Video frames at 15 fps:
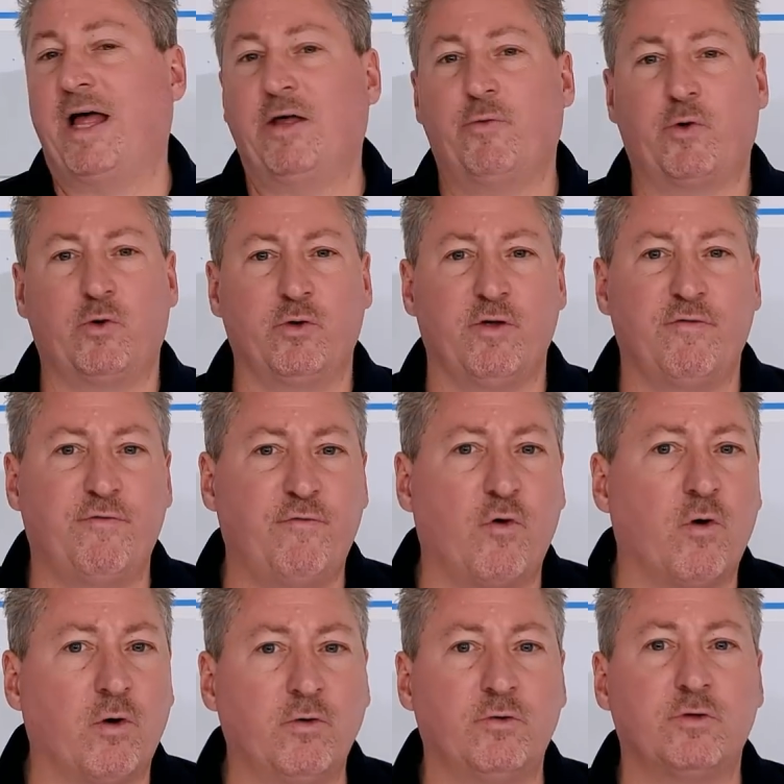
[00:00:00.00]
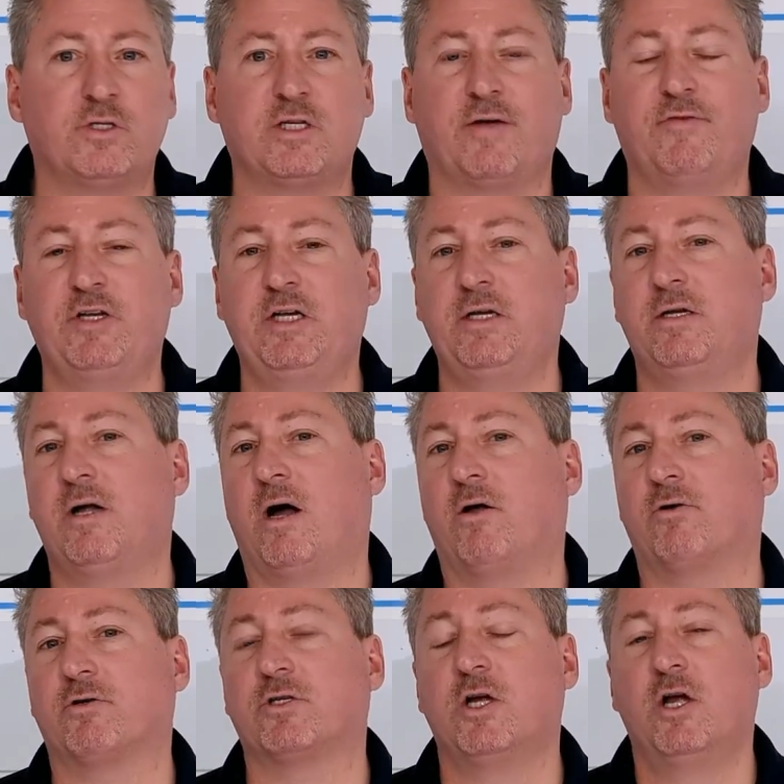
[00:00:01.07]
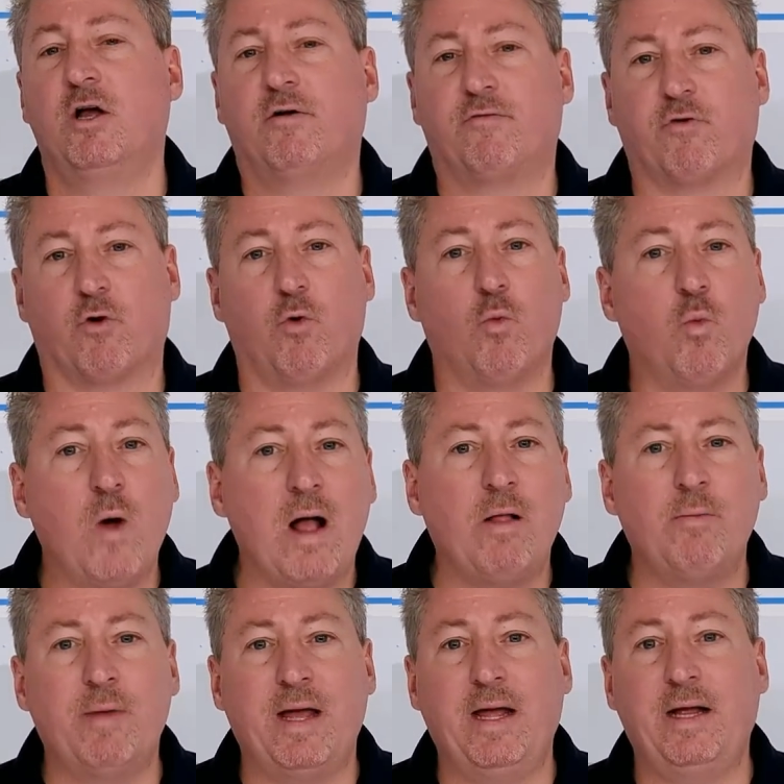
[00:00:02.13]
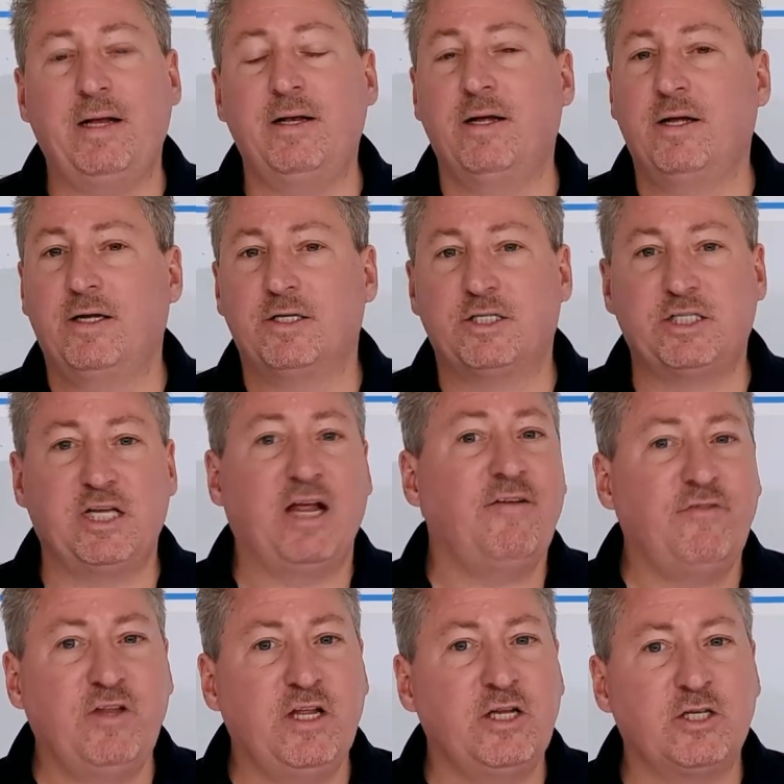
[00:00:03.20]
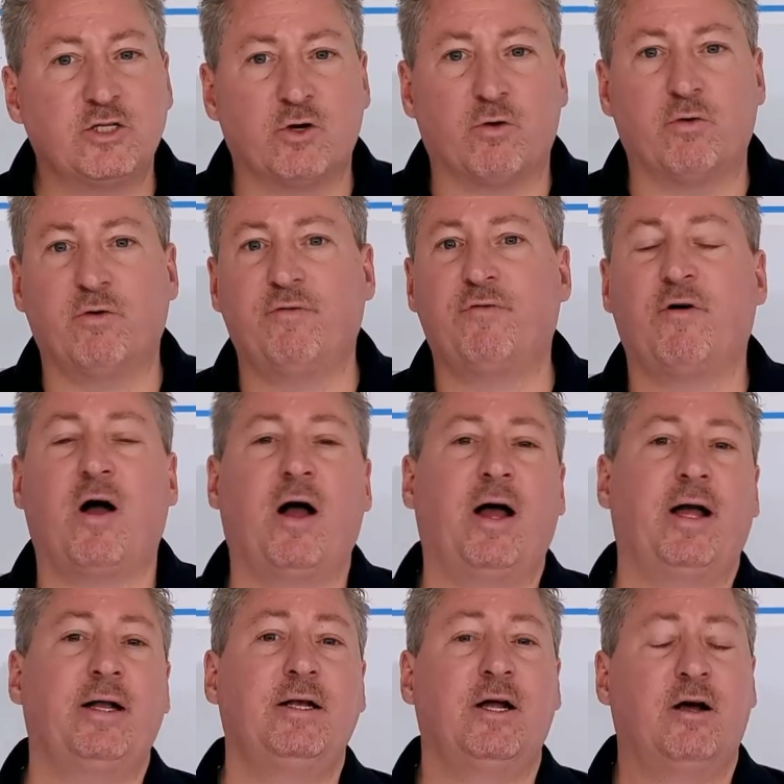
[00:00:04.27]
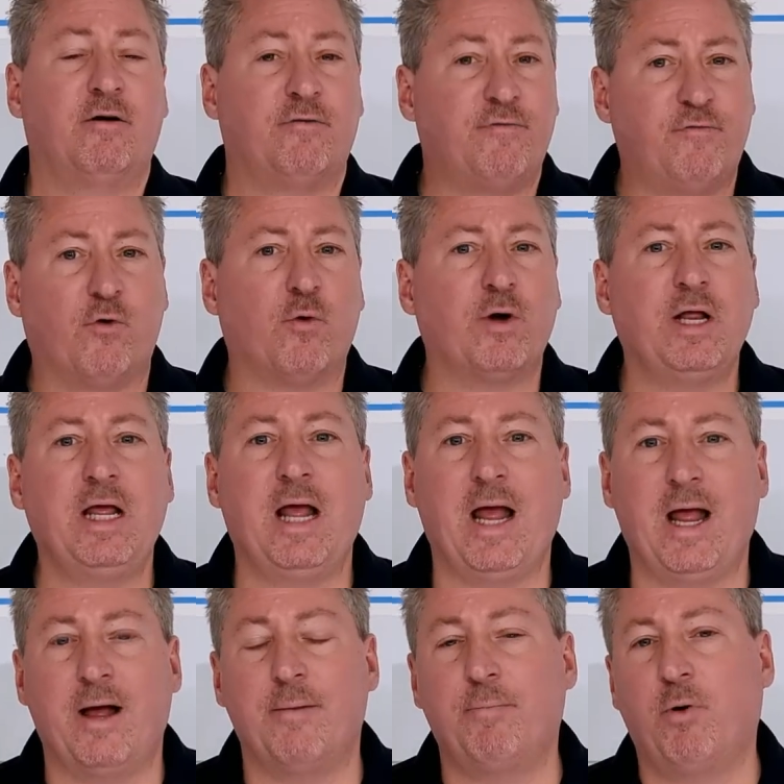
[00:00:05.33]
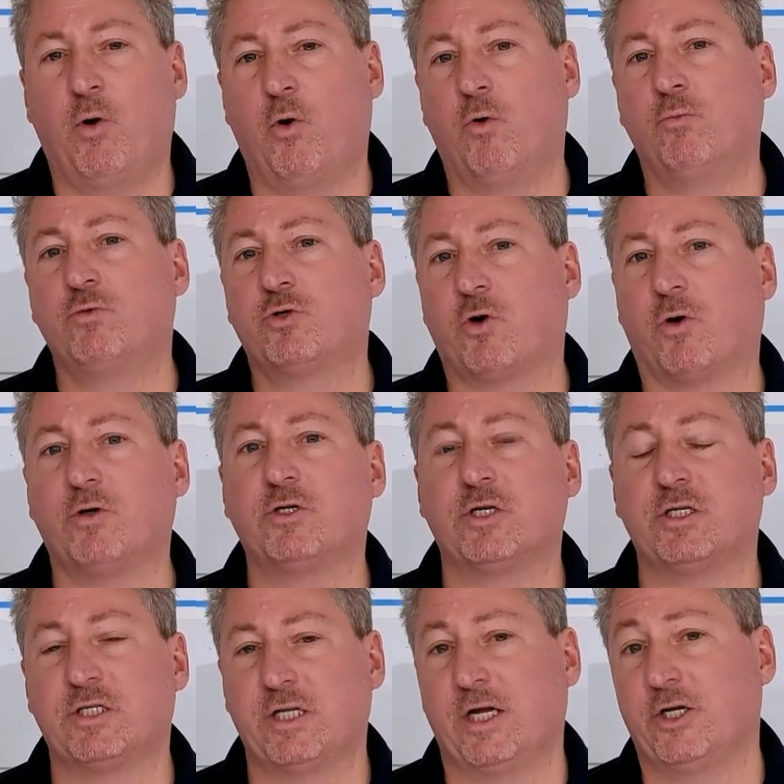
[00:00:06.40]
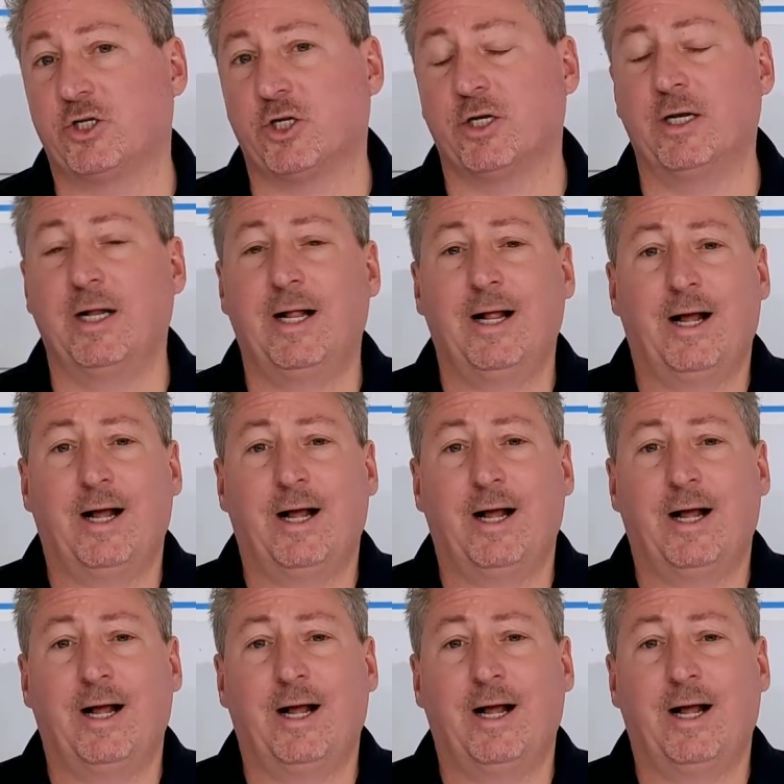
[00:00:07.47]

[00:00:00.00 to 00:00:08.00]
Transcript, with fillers: value at only $417 for a well-made, safety-certified 40-amp home charging station.